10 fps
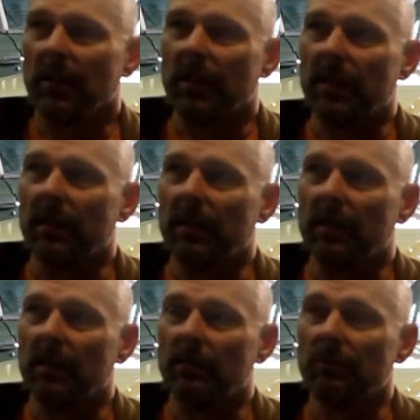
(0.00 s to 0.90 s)

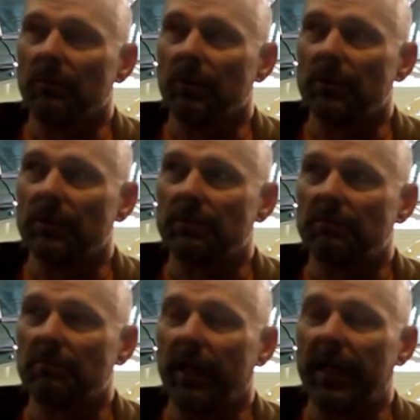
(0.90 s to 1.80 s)
I just
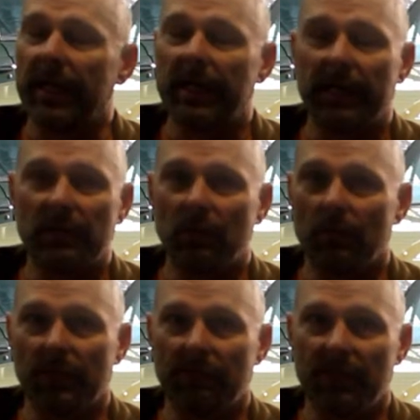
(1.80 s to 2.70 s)
agonize
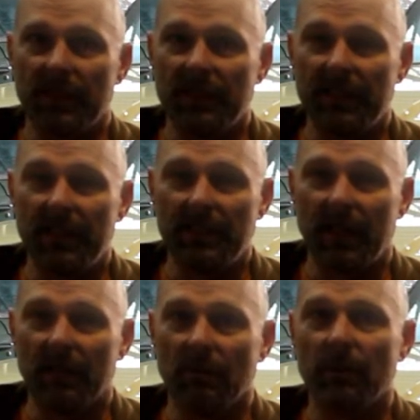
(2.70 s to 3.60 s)
over every detail.